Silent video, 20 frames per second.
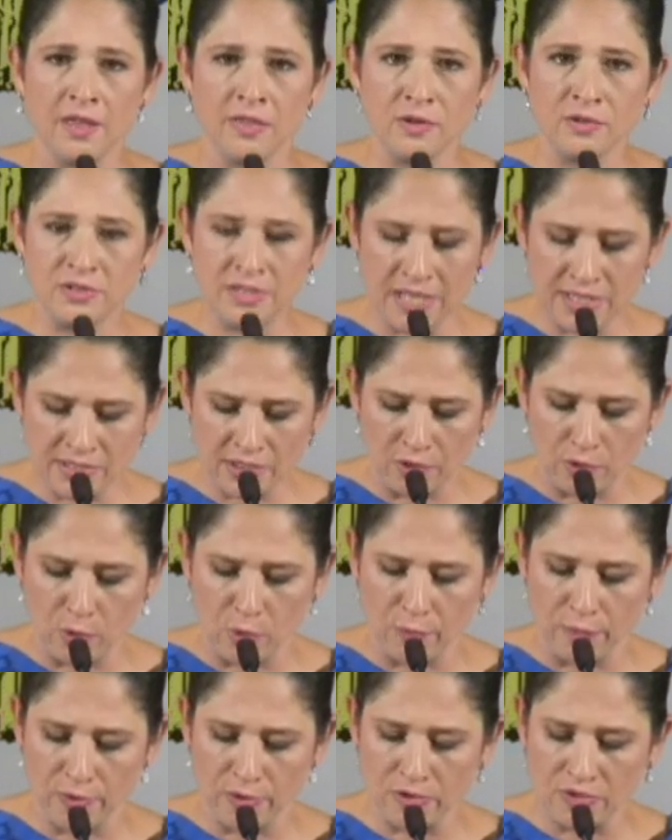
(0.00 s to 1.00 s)
Those days are
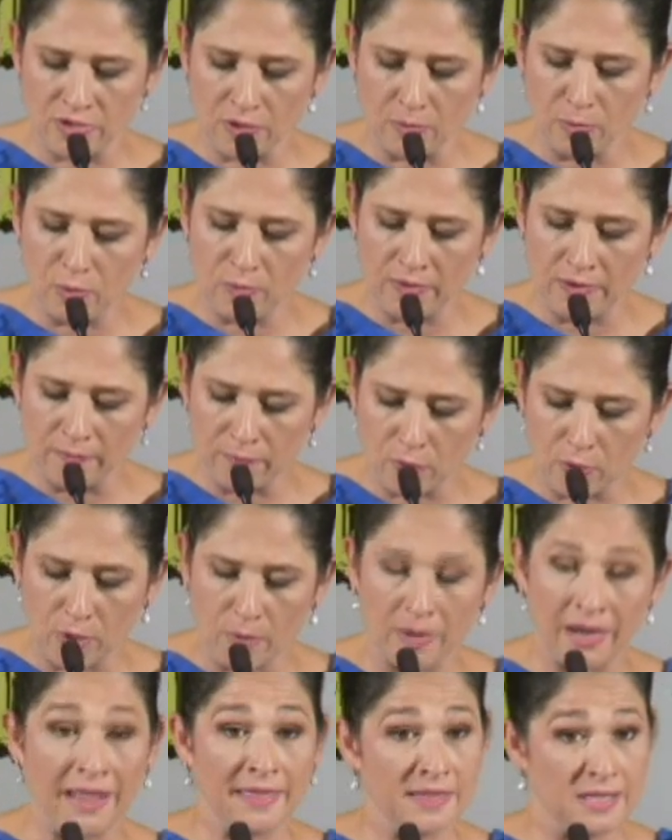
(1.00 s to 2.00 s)
over. So moving
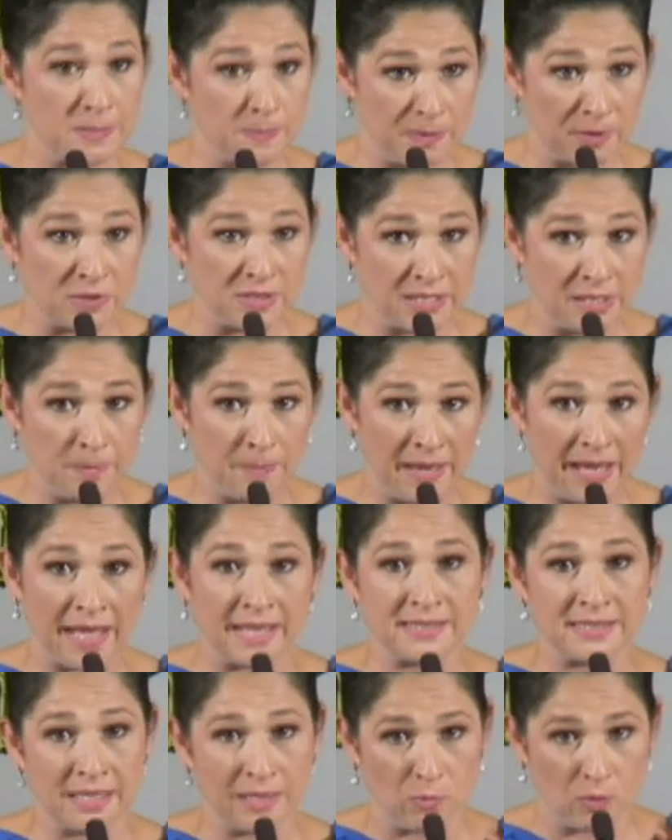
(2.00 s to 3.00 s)
forward, and this bill did
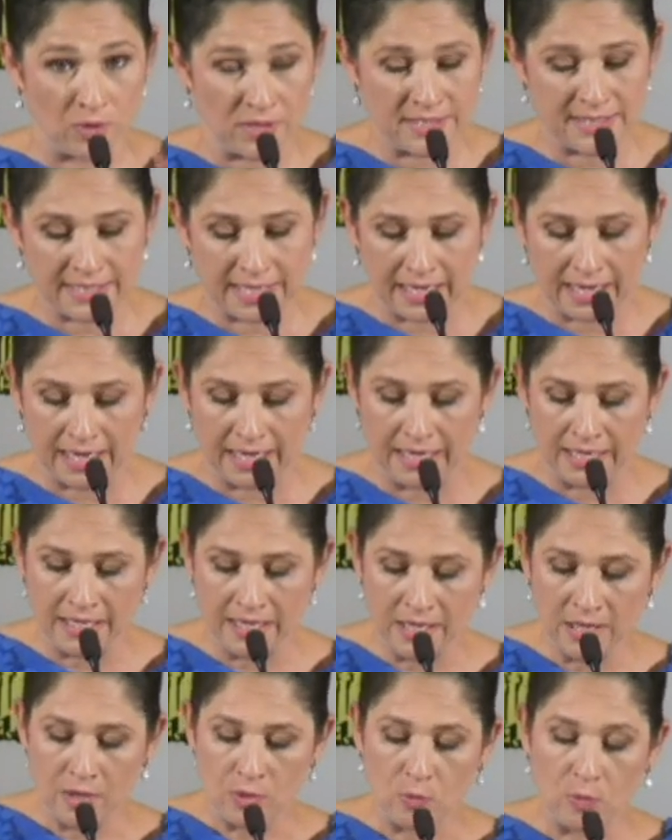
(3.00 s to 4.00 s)
pass and it was signed,
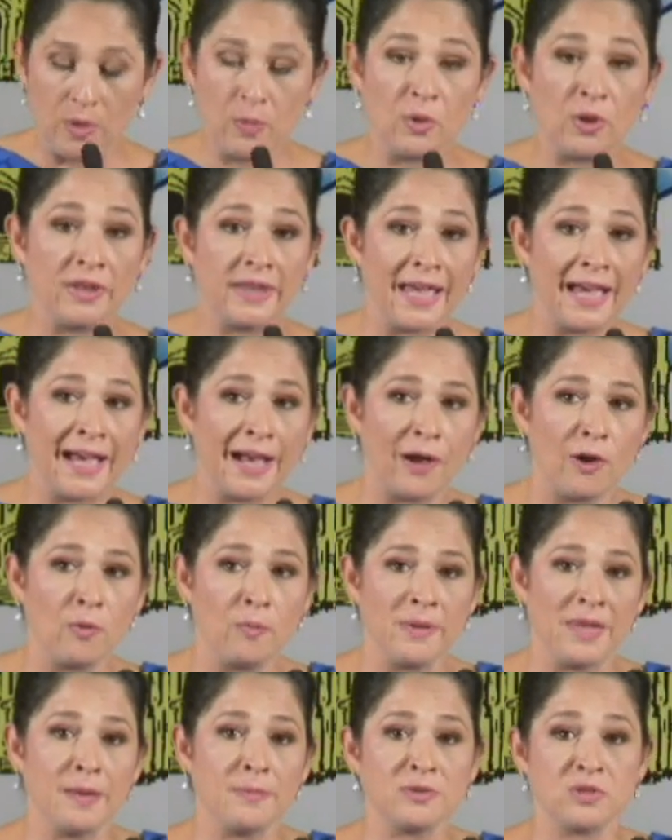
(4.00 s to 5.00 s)
we will now
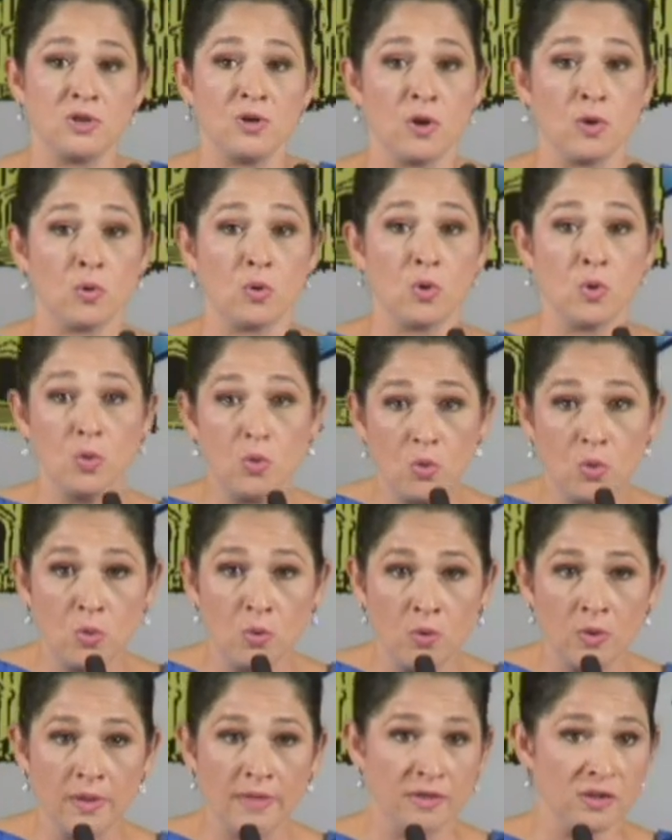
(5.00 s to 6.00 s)
be able to know
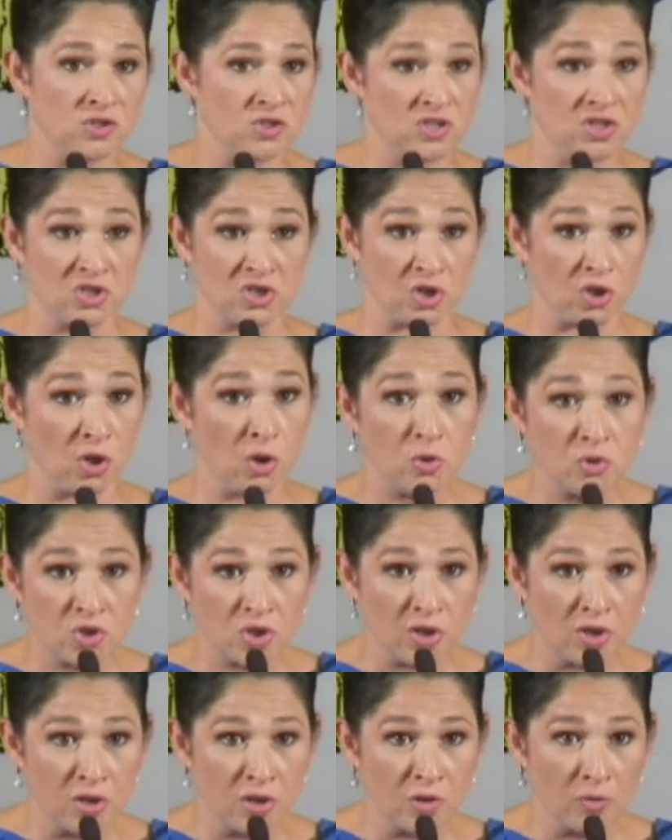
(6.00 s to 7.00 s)
who, there's
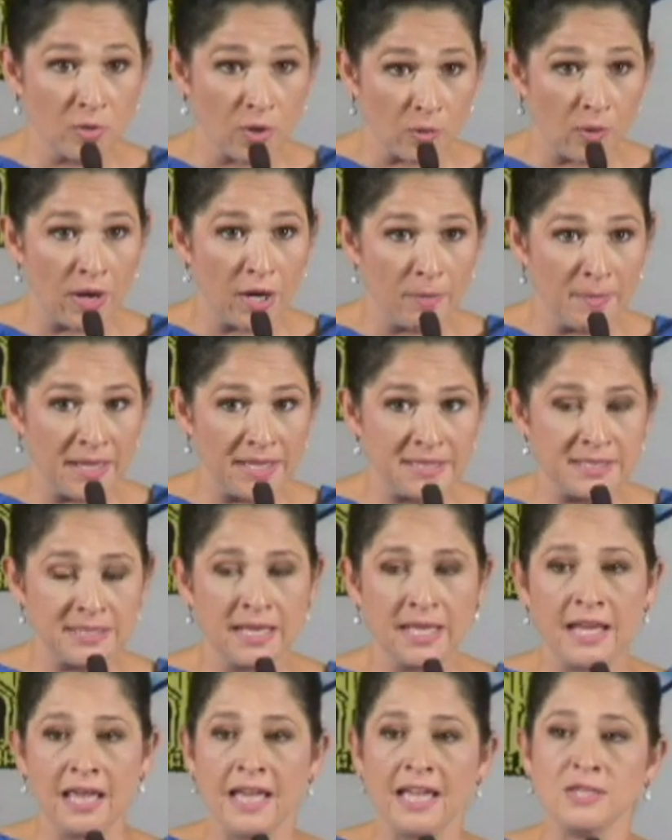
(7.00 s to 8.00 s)
disclosure requirements
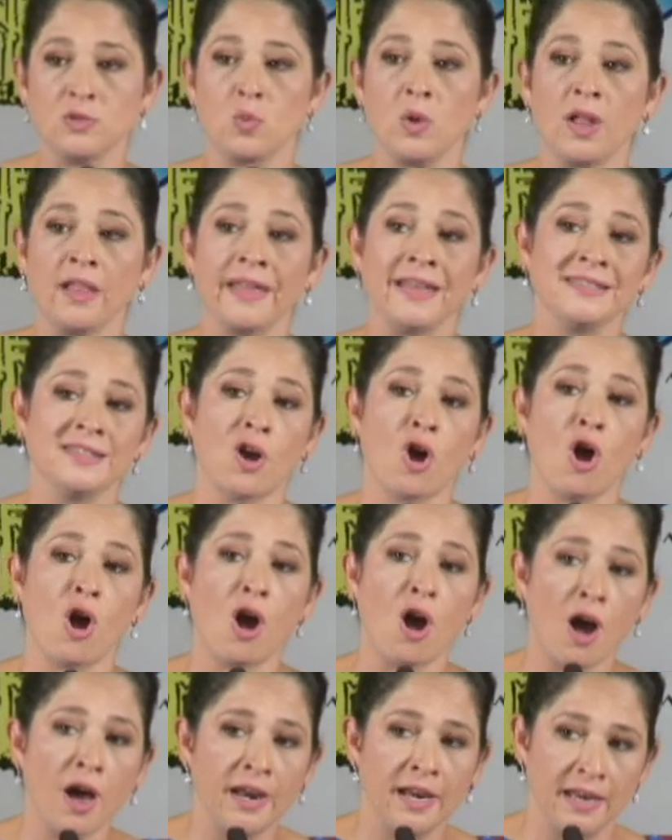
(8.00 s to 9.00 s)
as well as
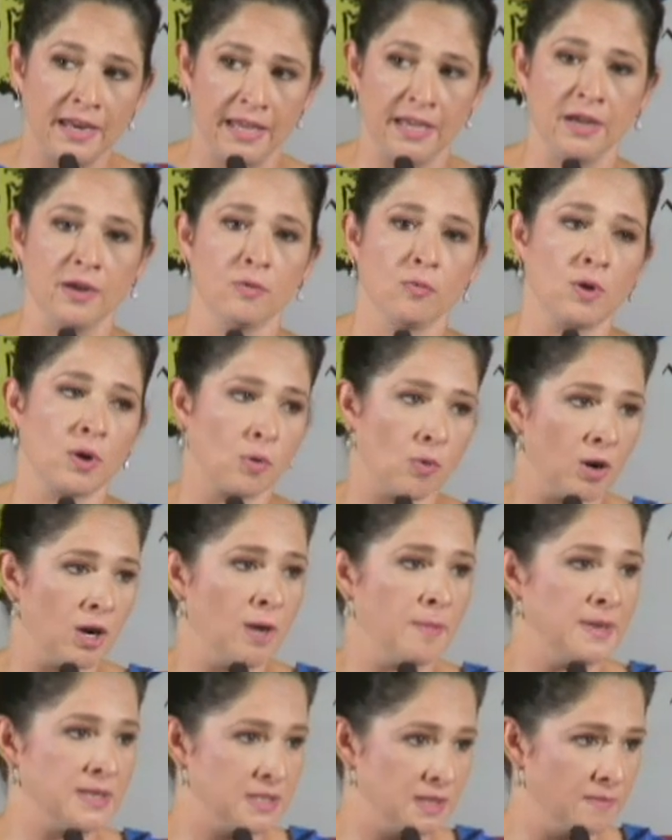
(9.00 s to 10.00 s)
auditing
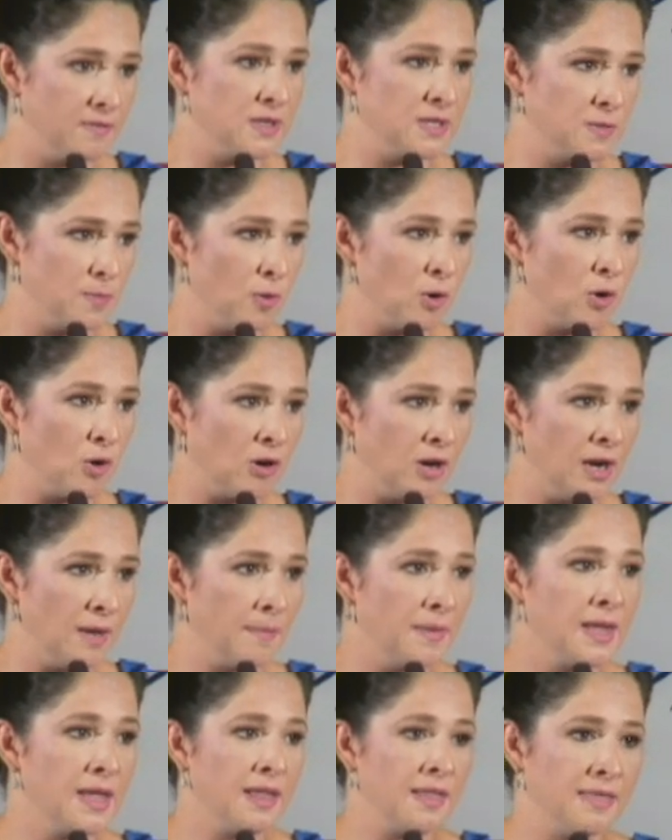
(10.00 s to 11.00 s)
requirements of this
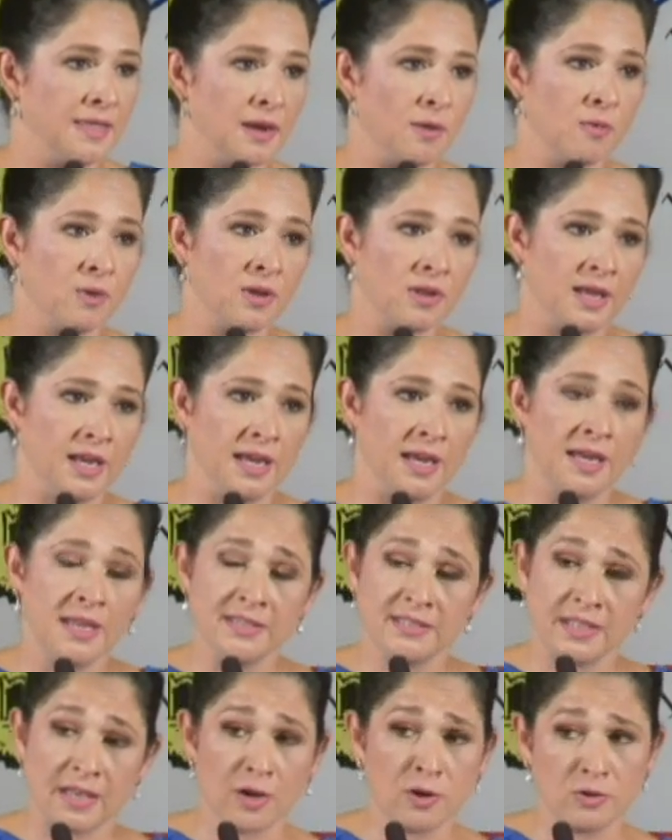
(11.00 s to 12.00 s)
program that really
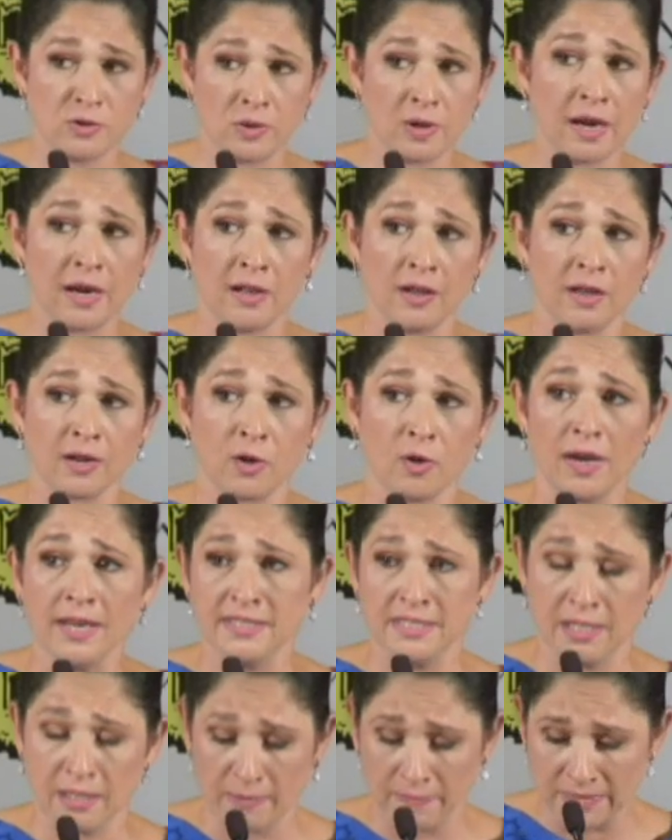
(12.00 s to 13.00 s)
centers around a
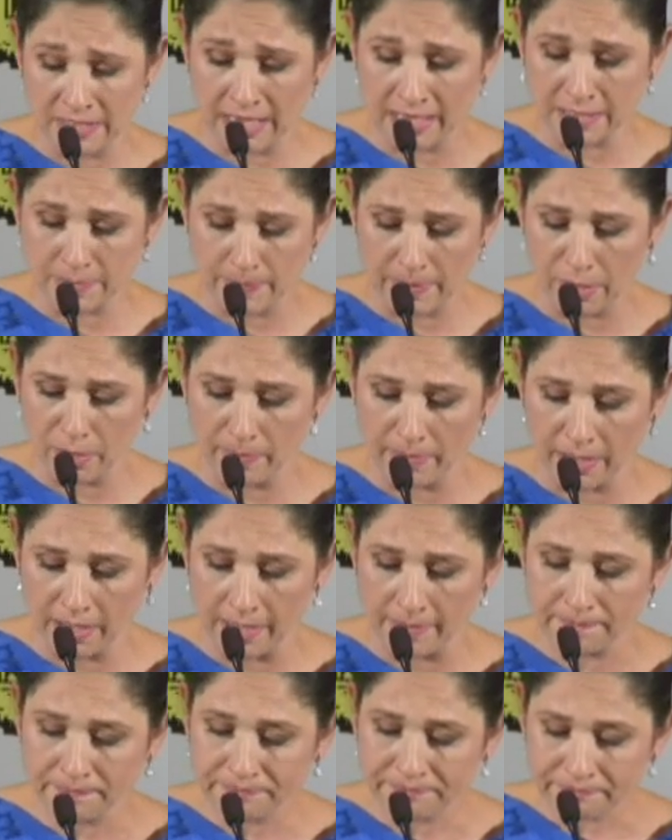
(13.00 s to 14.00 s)
great deal of taxpayer
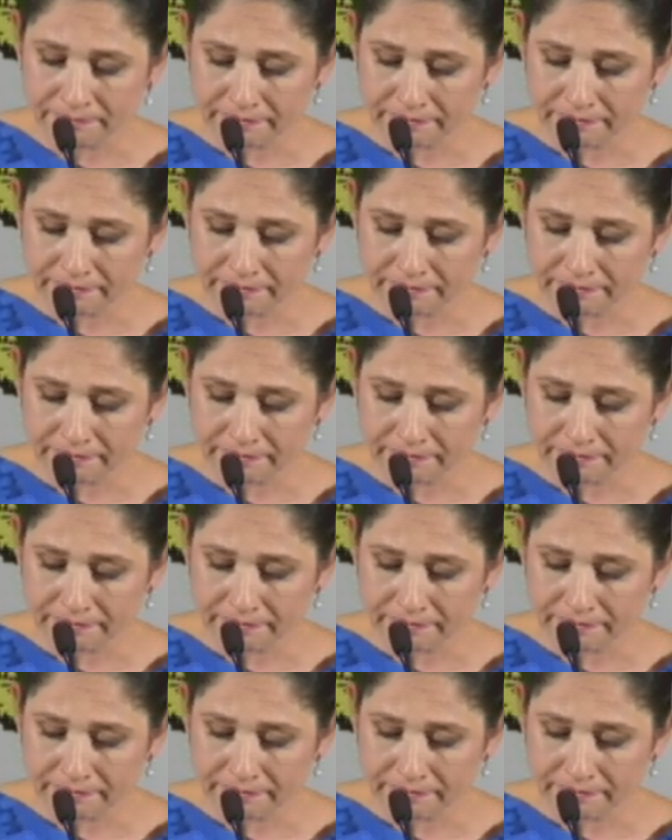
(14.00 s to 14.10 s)
money.